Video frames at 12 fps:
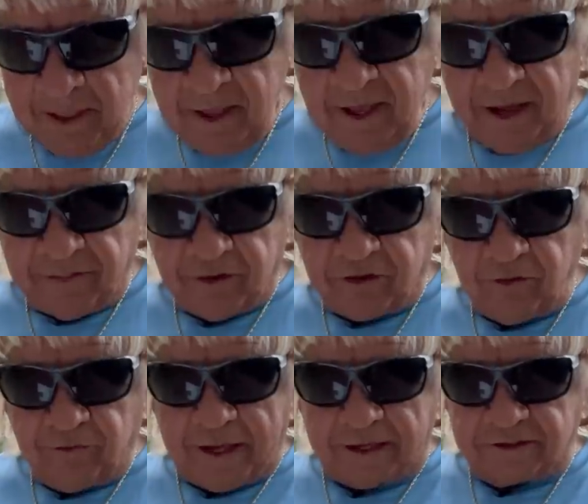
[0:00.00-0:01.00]
At the
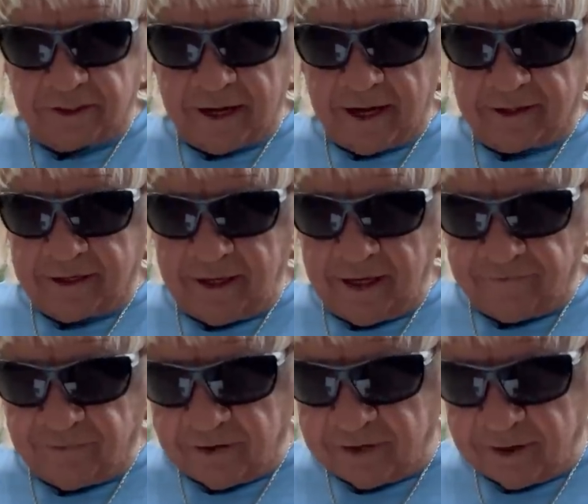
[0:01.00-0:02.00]
2019
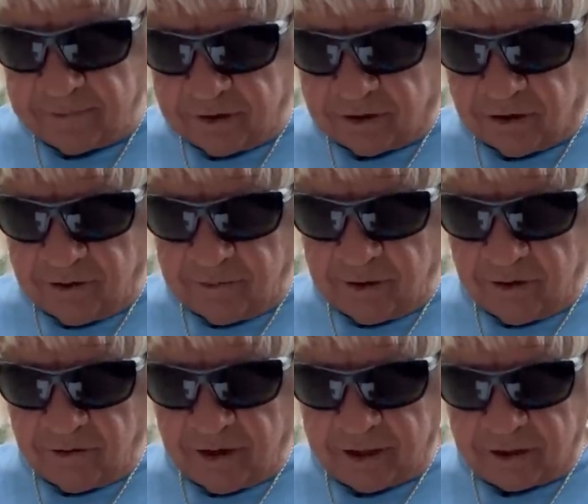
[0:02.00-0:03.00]
FLW tournament
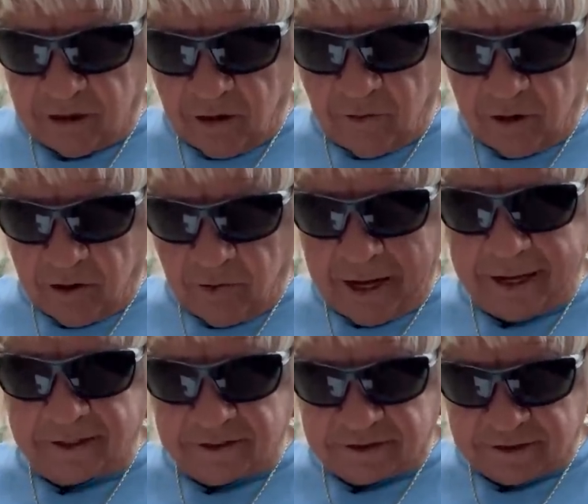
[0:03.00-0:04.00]
on Lake Toho
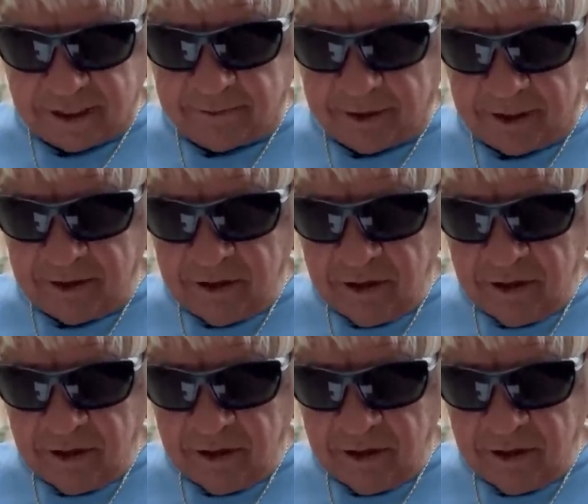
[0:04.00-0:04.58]
and Kissimmee,